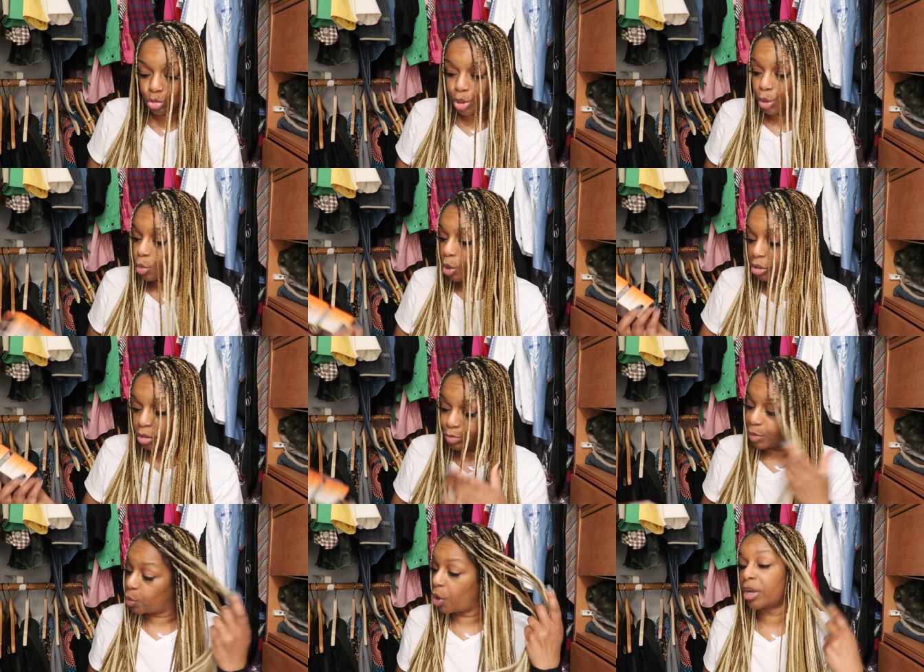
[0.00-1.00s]
It works,
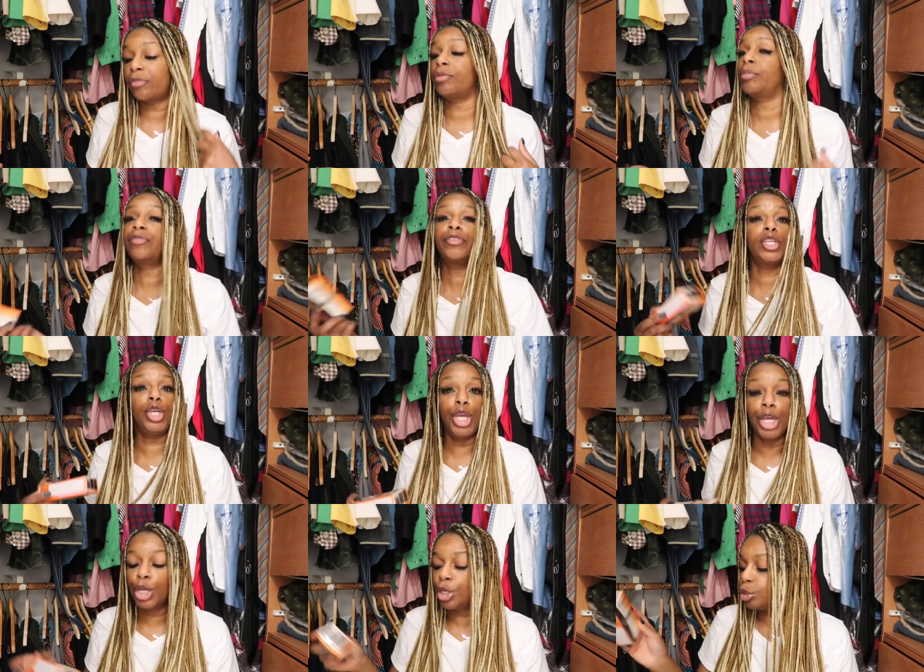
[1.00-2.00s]
been working for me for
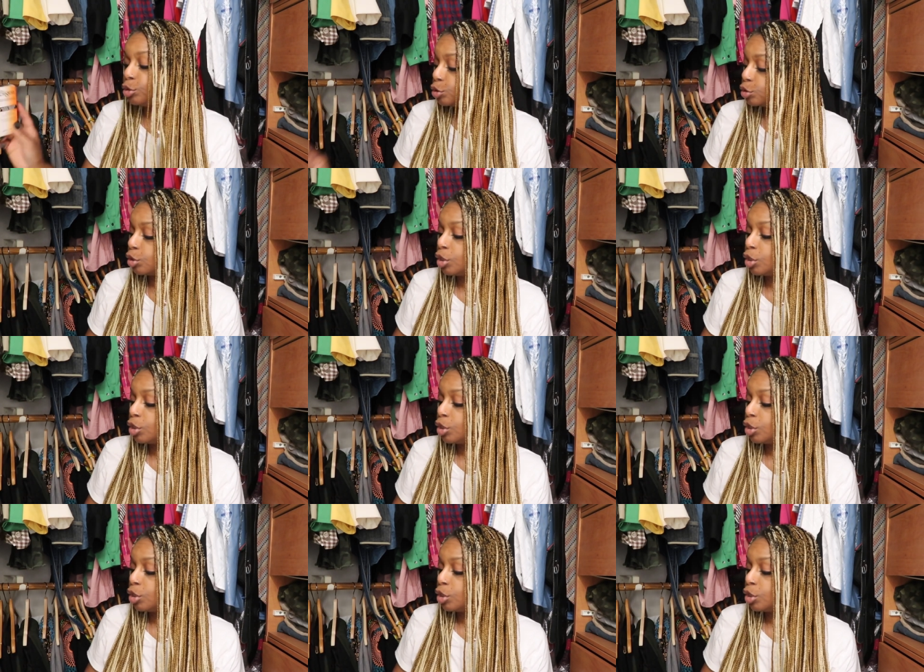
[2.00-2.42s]
years.